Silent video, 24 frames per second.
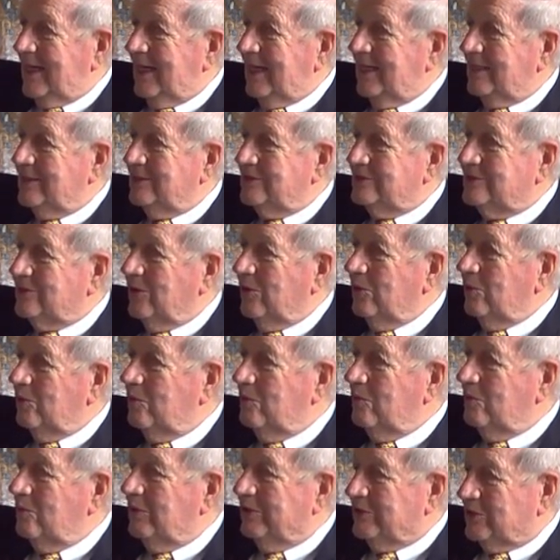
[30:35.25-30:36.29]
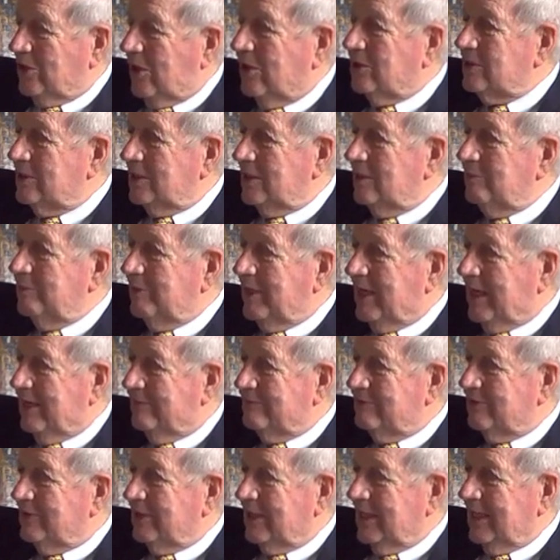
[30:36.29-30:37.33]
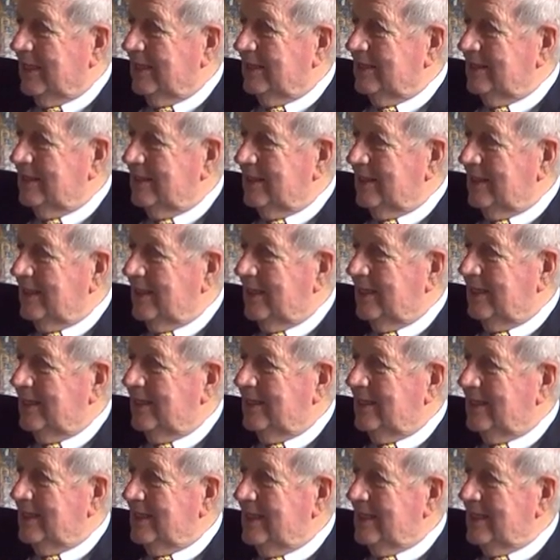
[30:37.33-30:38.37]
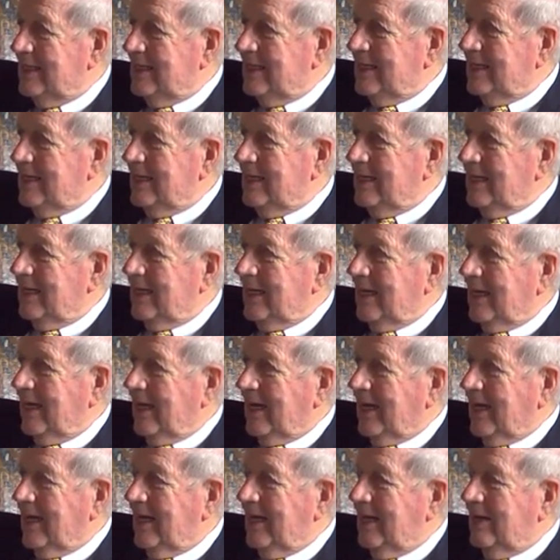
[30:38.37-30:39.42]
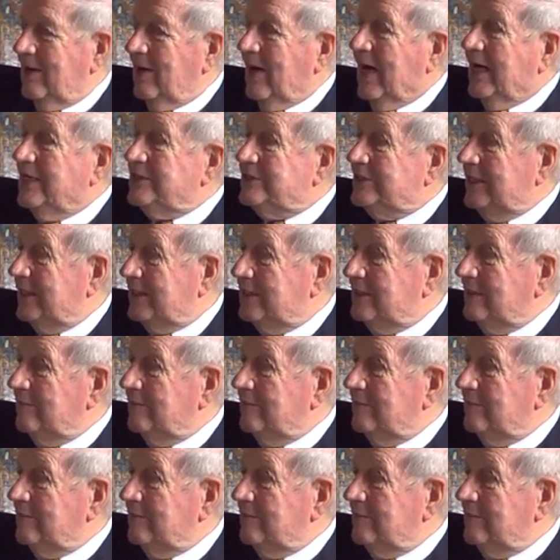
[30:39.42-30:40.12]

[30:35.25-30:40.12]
And so we talked a little bit after that, and and I said